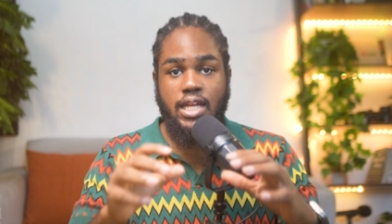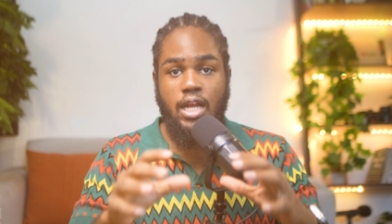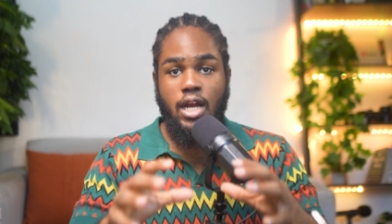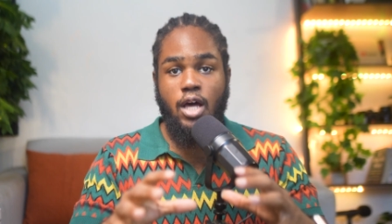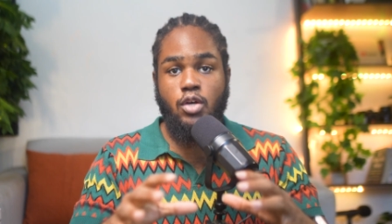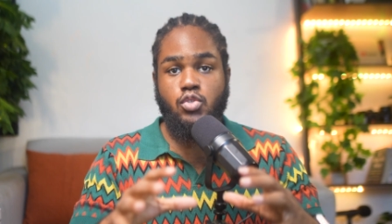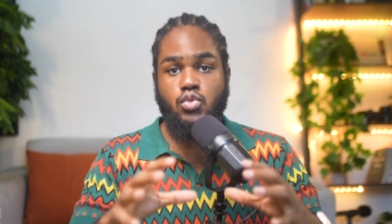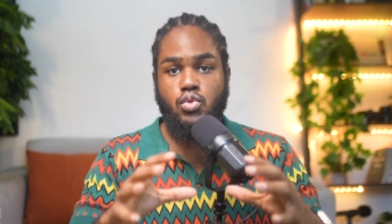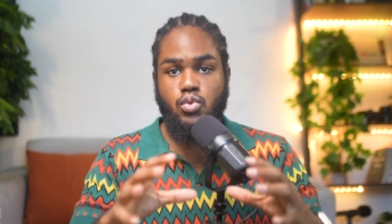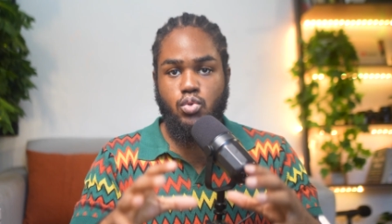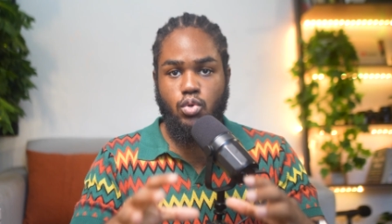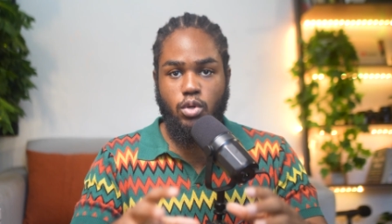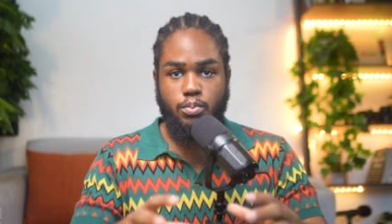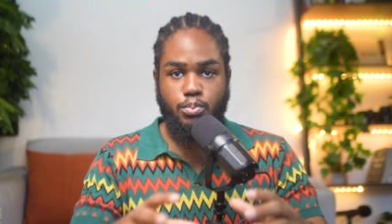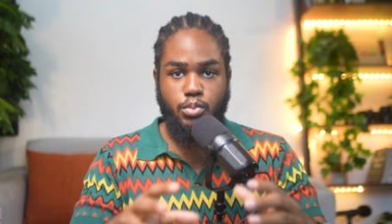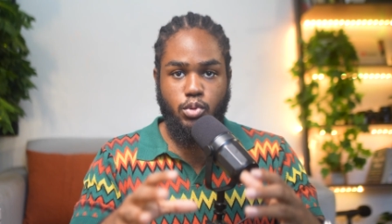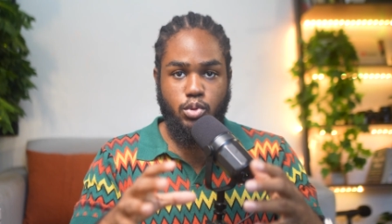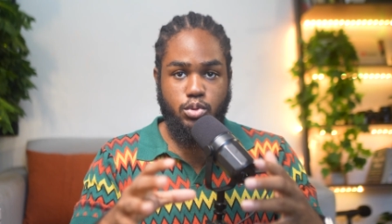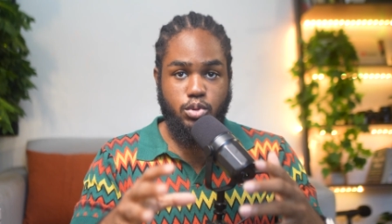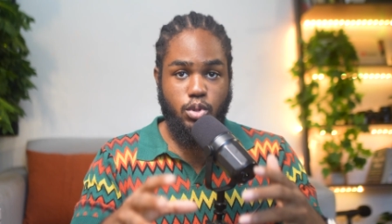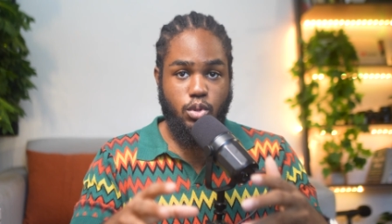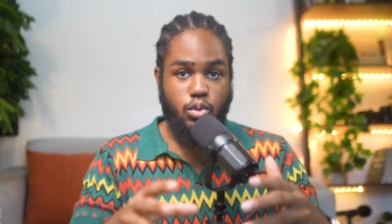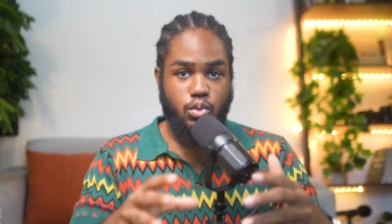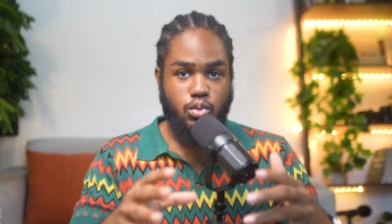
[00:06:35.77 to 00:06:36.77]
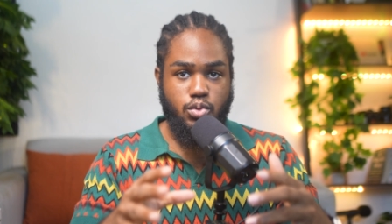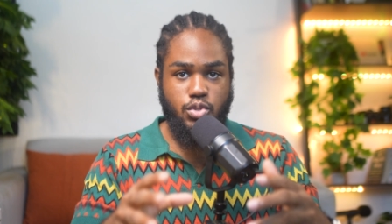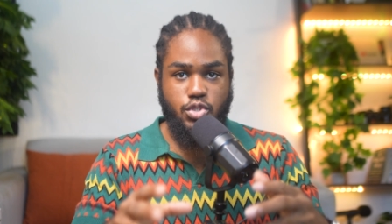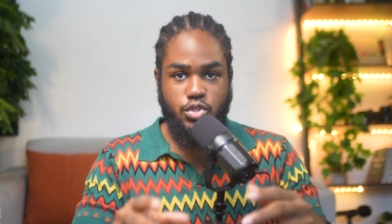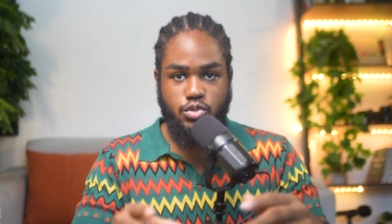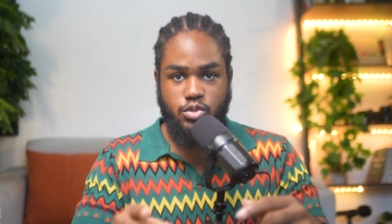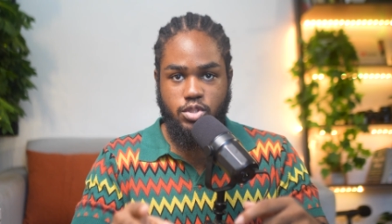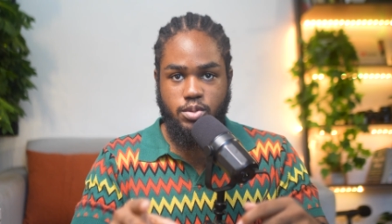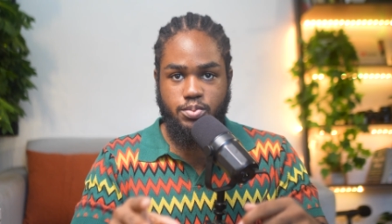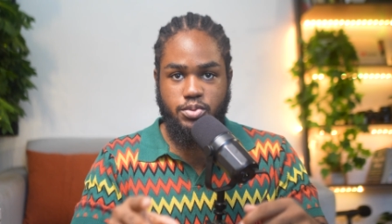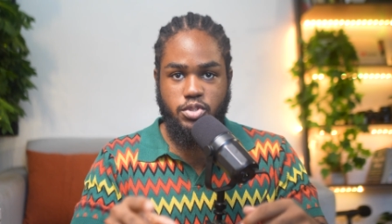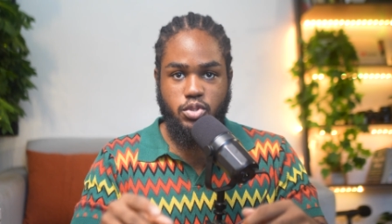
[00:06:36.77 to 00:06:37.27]
It allows you to upload your own
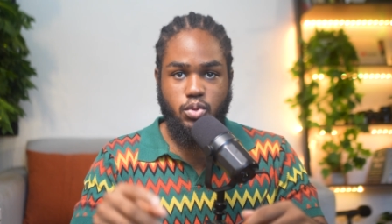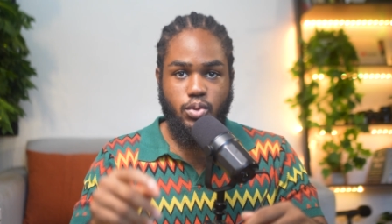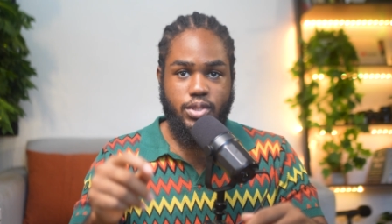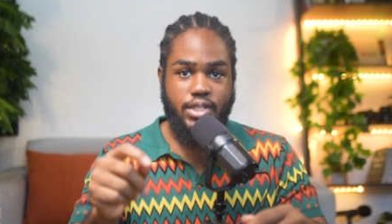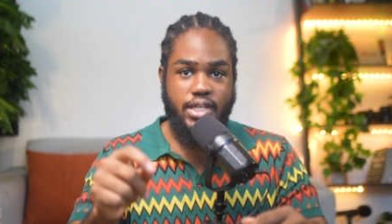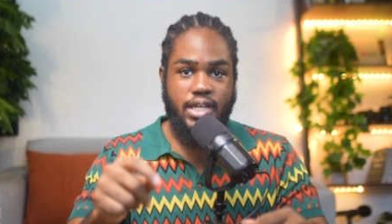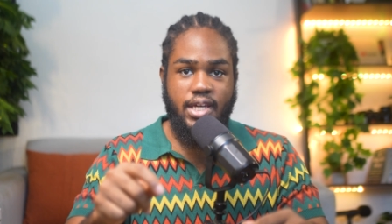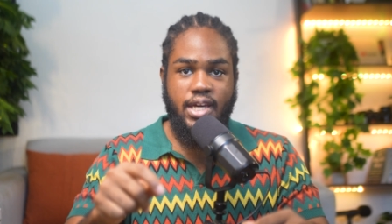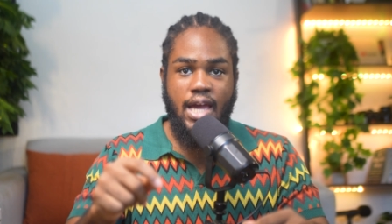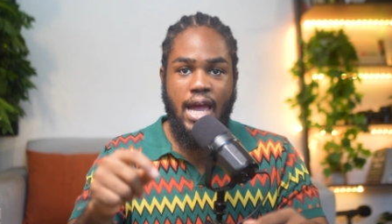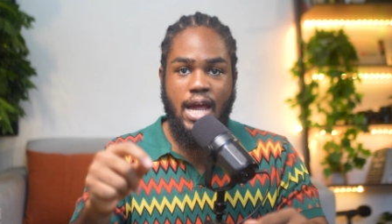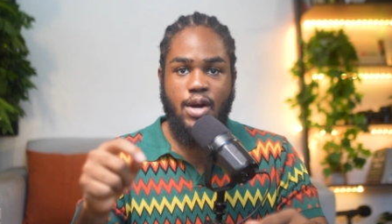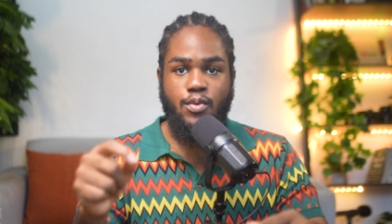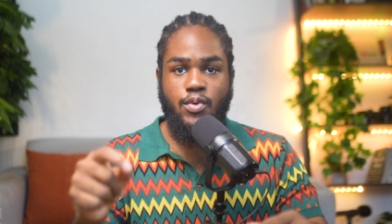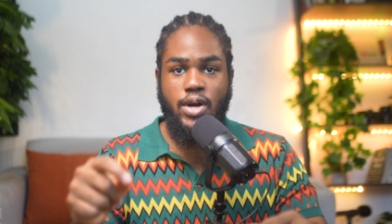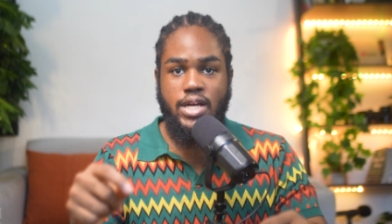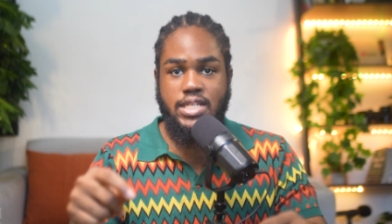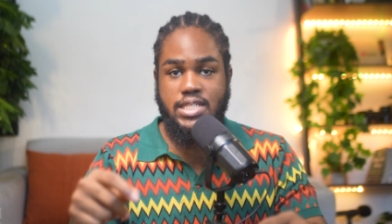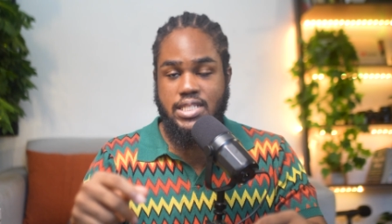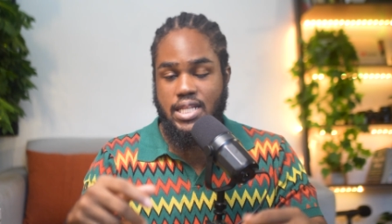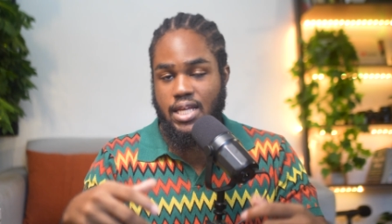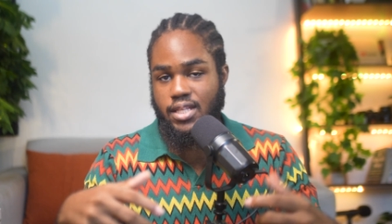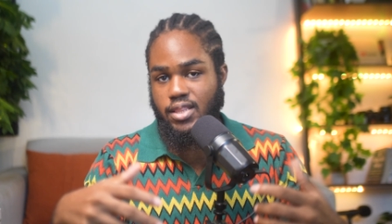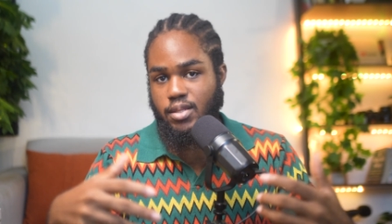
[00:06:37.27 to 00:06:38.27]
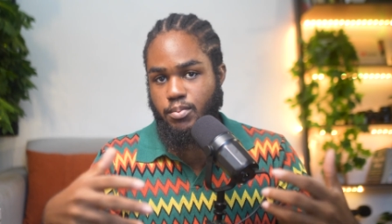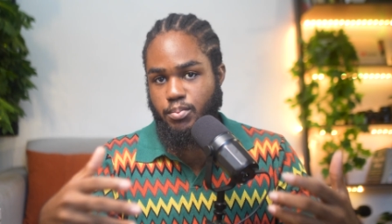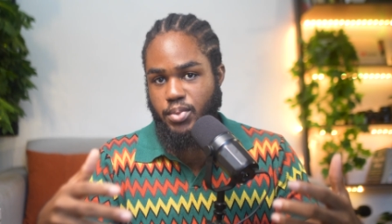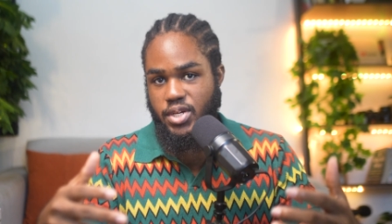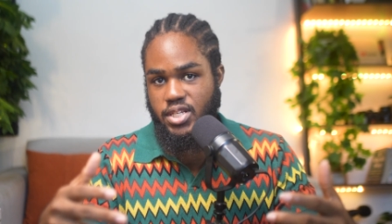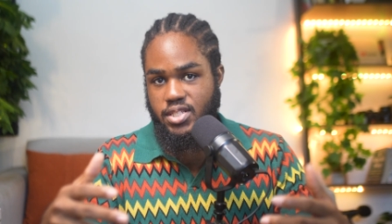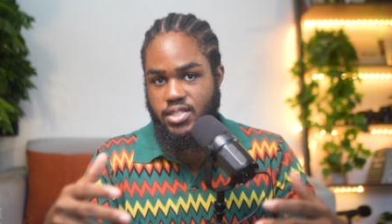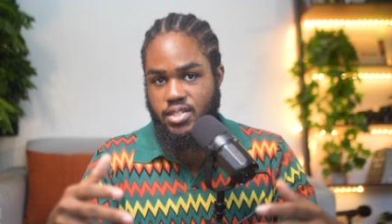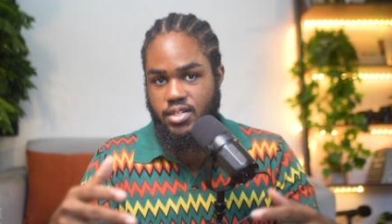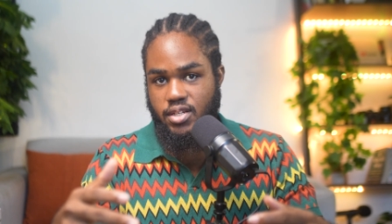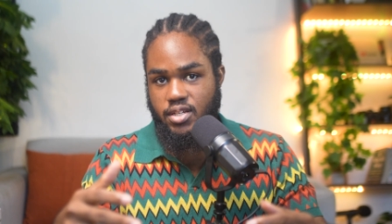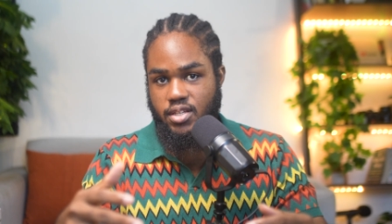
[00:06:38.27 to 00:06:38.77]
scripts, so the AI writes like the
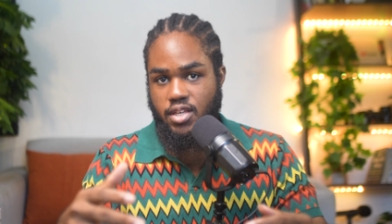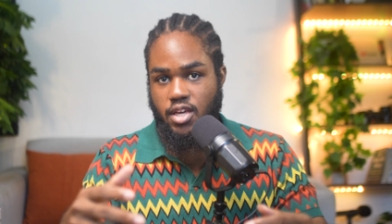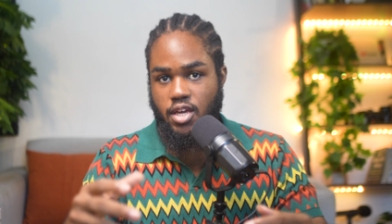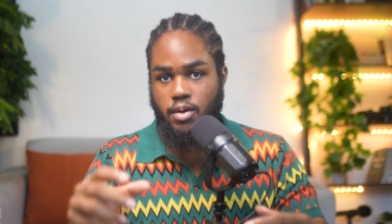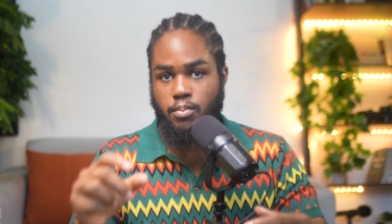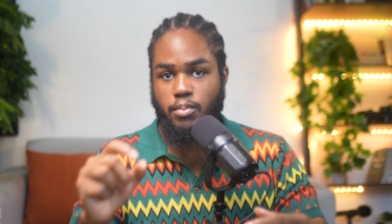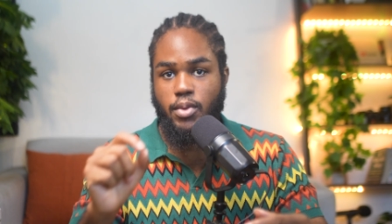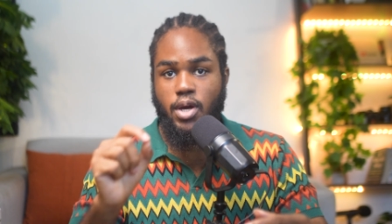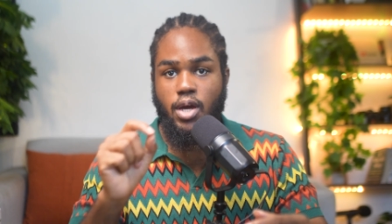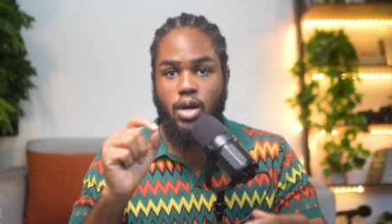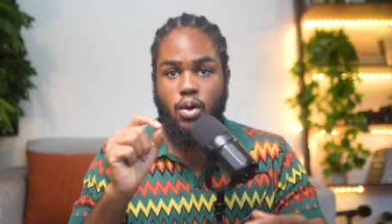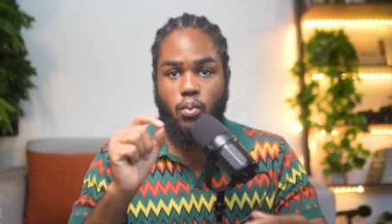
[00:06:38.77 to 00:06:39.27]
best in the game